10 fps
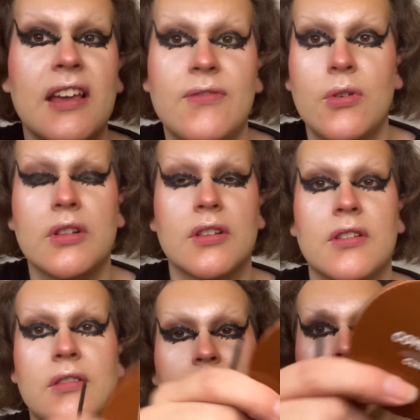and forth
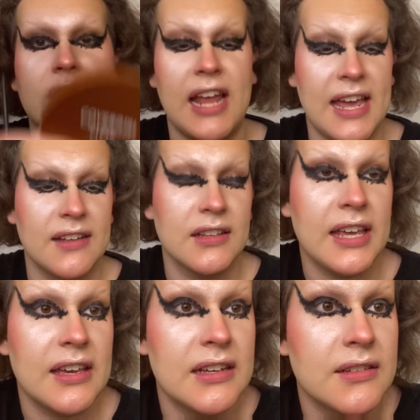today,
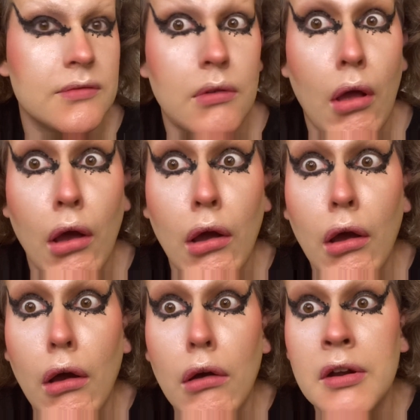like,
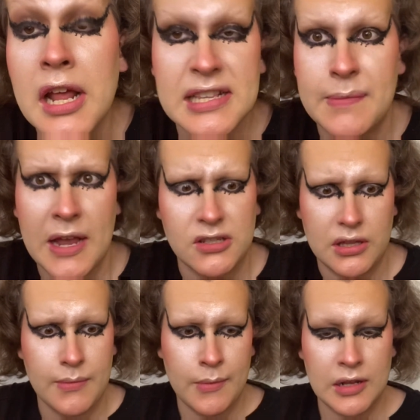not smashing
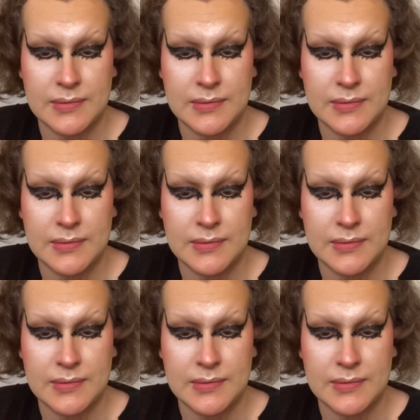them. I'm not